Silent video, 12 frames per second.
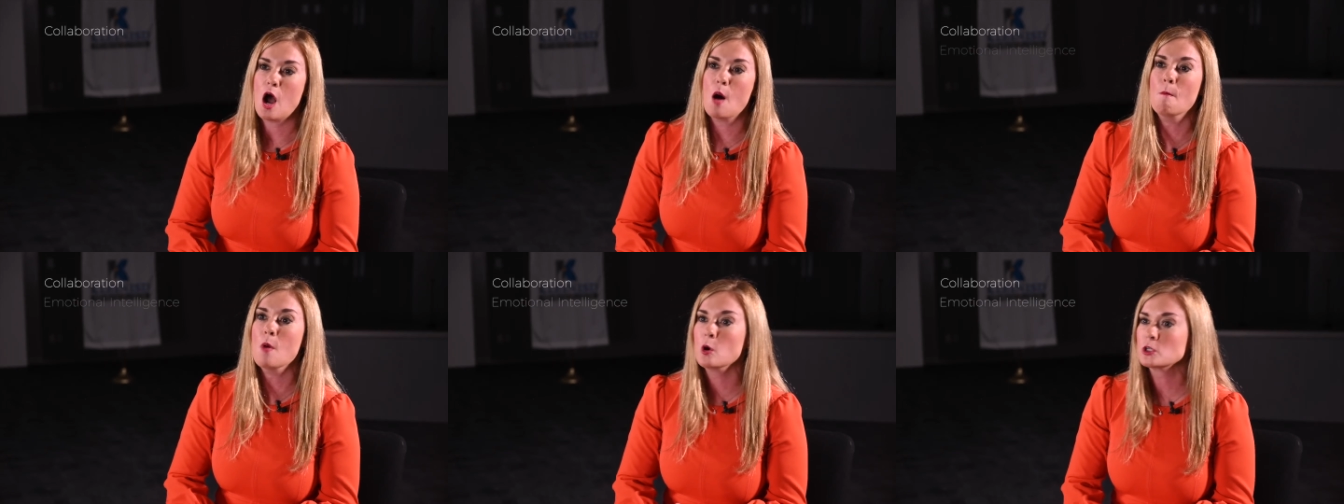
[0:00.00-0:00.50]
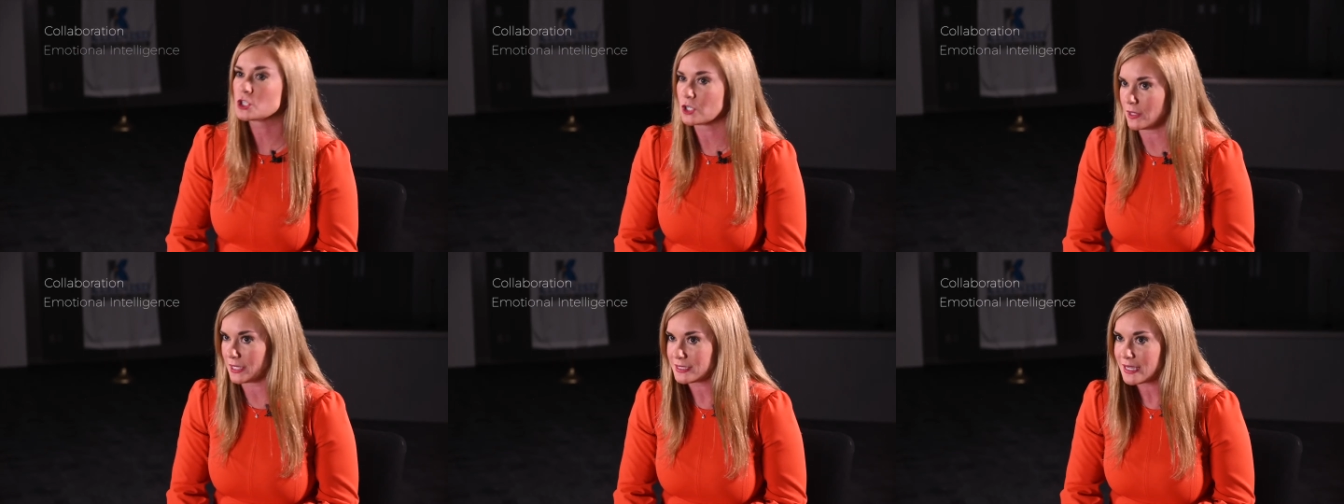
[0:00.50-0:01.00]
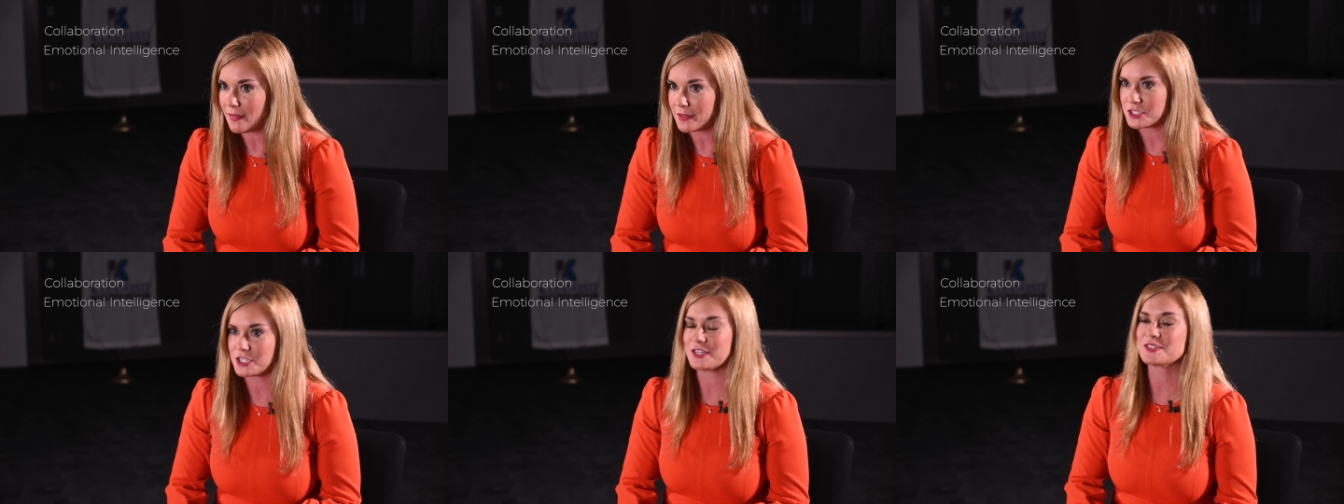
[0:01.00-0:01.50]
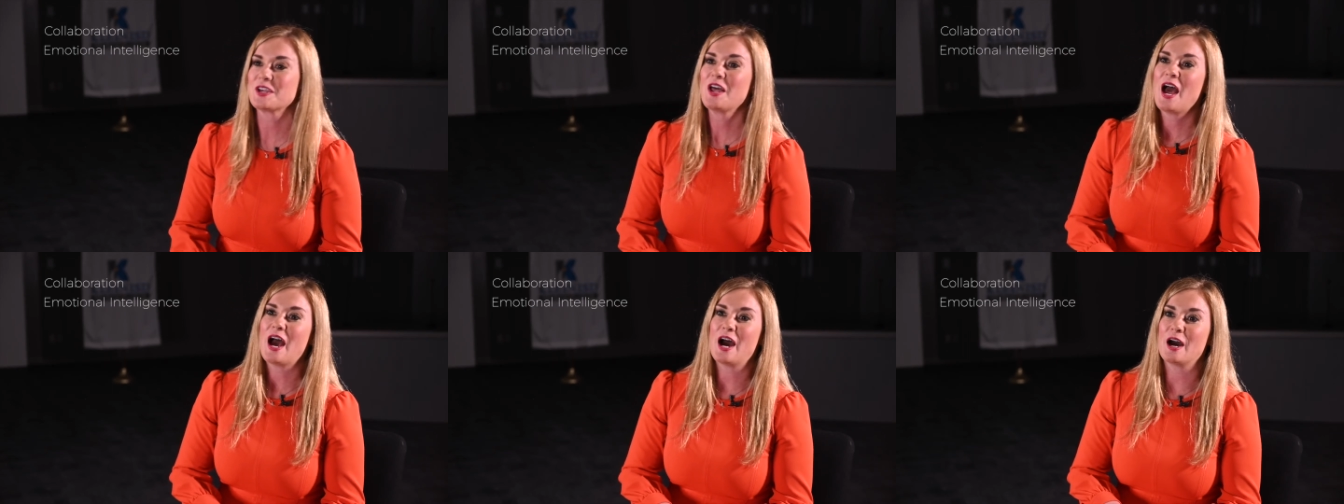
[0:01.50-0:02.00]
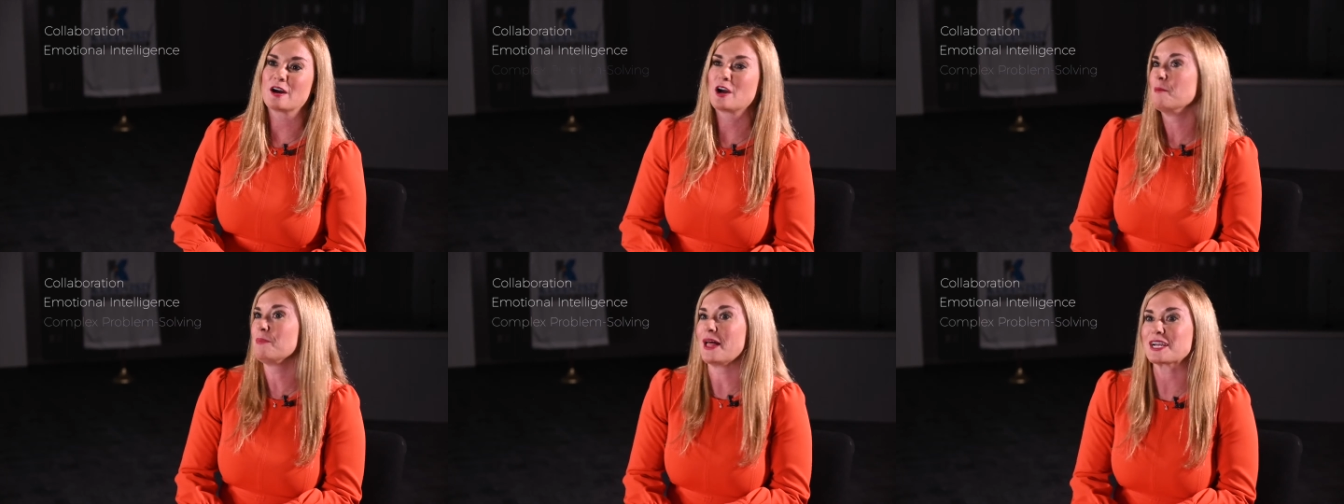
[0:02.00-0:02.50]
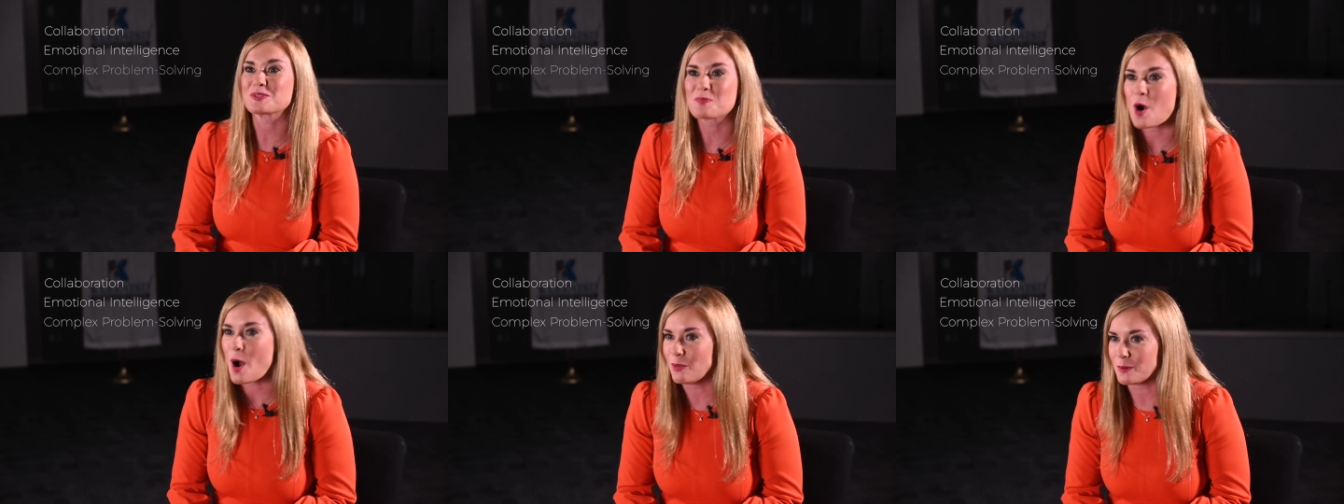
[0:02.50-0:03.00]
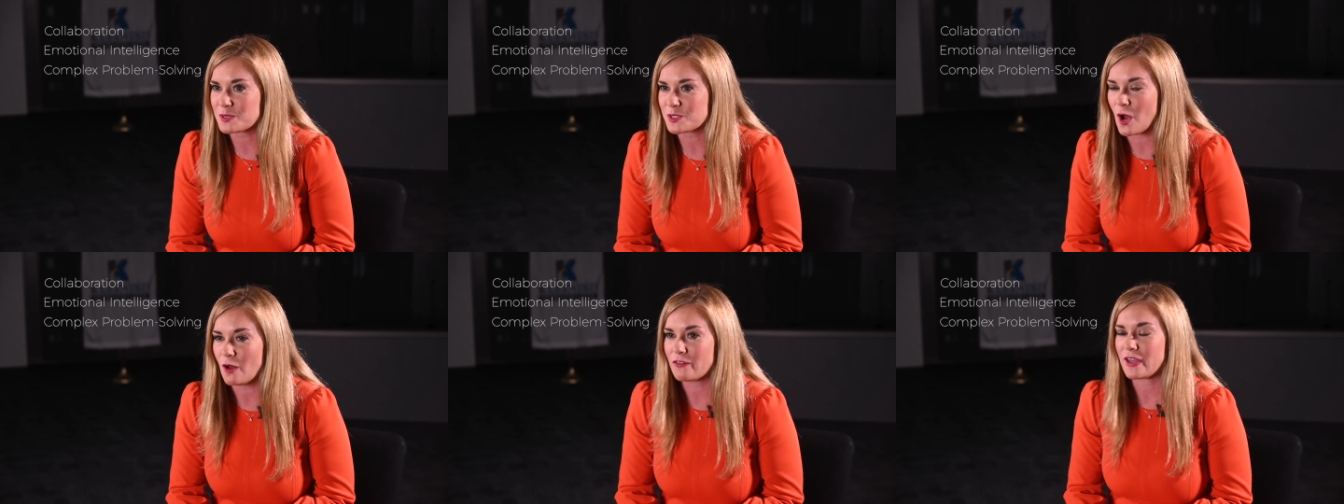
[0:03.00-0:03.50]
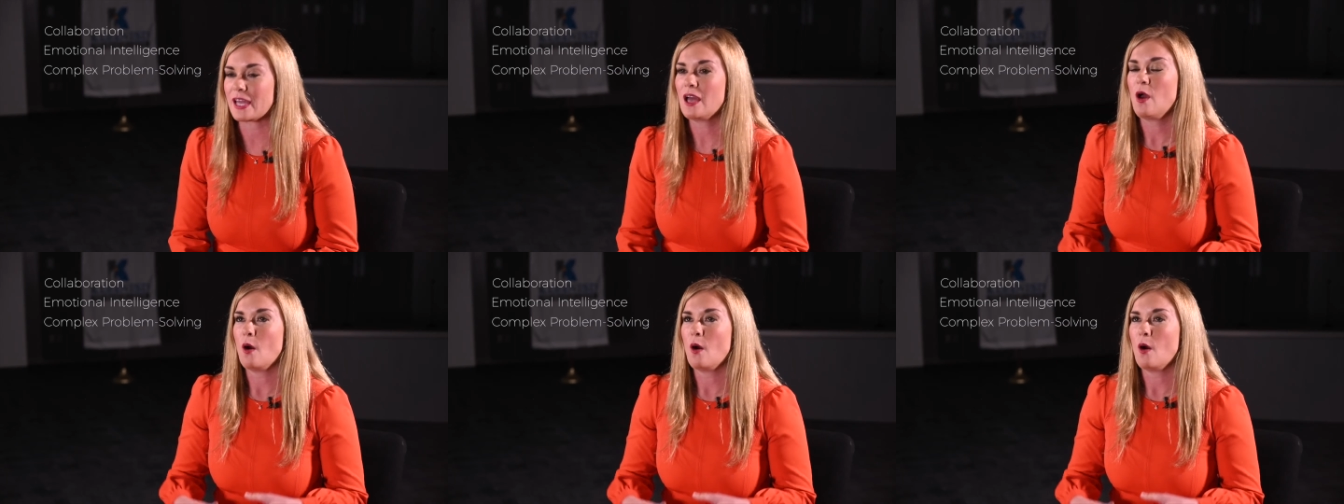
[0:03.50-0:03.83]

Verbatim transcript: emotional intelligence, uh, complex problem solving,